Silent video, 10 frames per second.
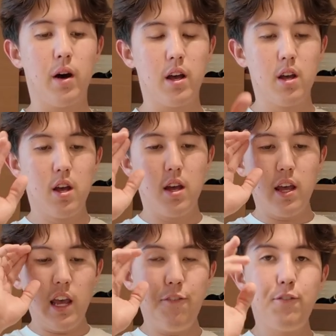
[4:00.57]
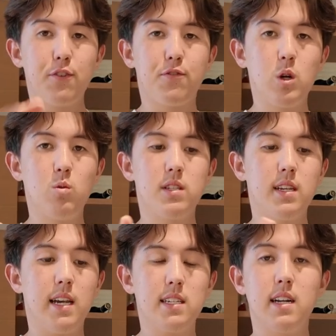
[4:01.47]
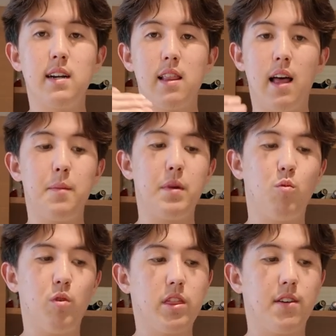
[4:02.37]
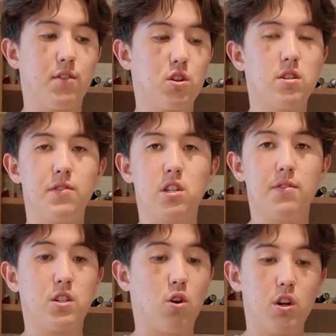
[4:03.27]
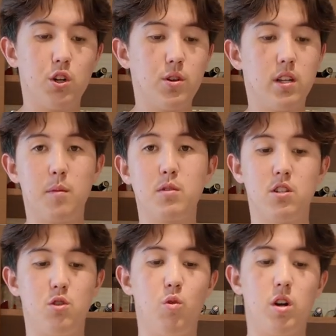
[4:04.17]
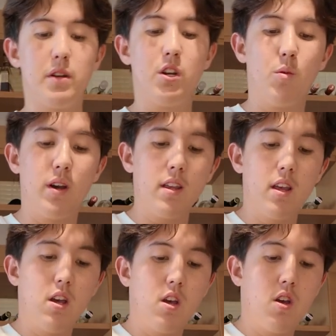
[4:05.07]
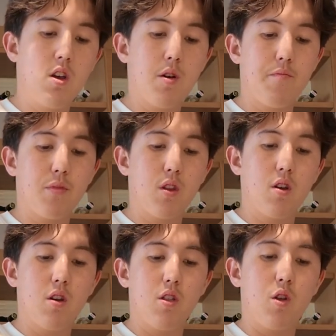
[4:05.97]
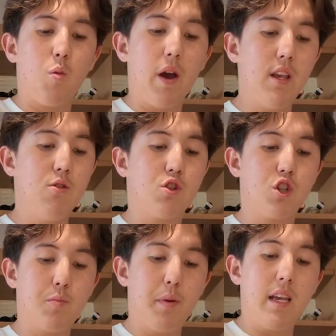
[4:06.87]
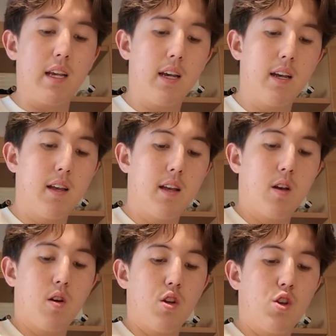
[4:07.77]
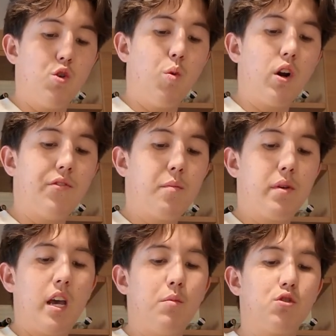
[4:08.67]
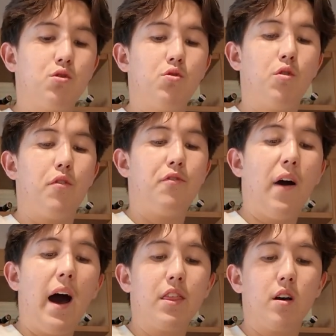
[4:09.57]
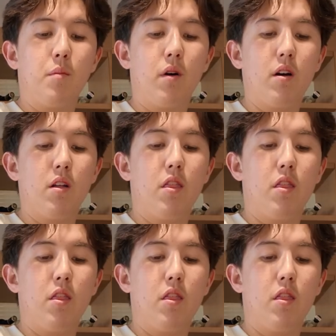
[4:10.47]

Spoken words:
but if your frequency isn't in alignment with the version of yourself that's already doing the numbers that you want to be doing, the way you speak, you won't even be able to fathom